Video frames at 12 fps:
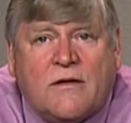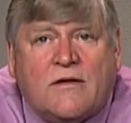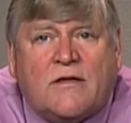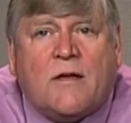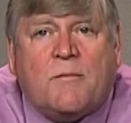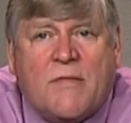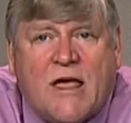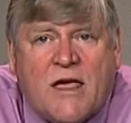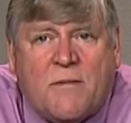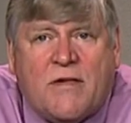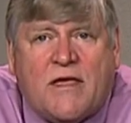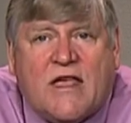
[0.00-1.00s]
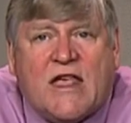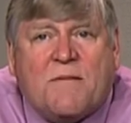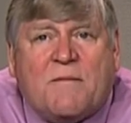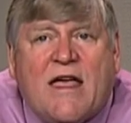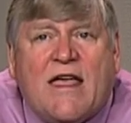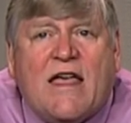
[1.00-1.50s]
that maybe it
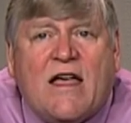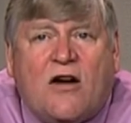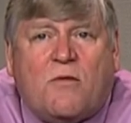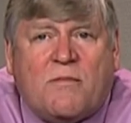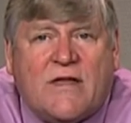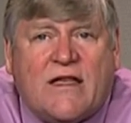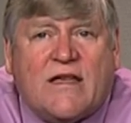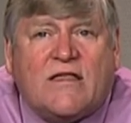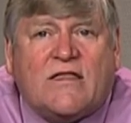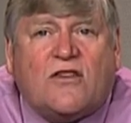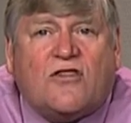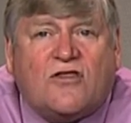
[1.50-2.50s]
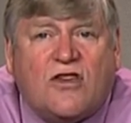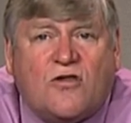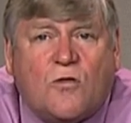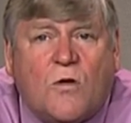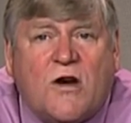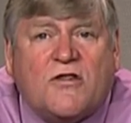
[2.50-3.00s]
may help me in this
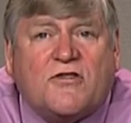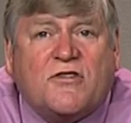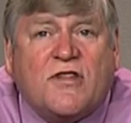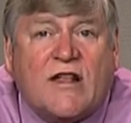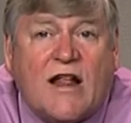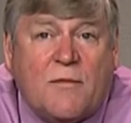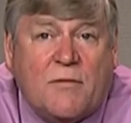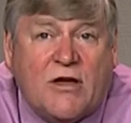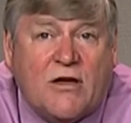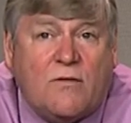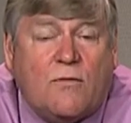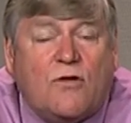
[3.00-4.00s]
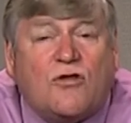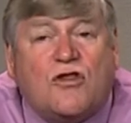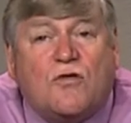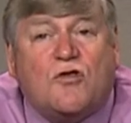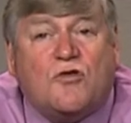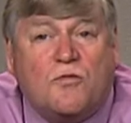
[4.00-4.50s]
situation that I'm in, where
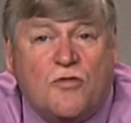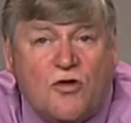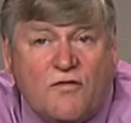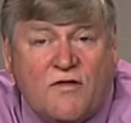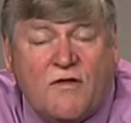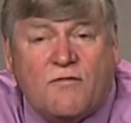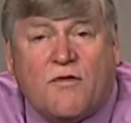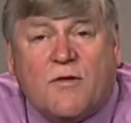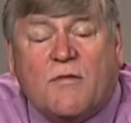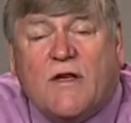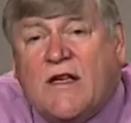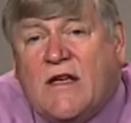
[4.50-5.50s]
she was moving from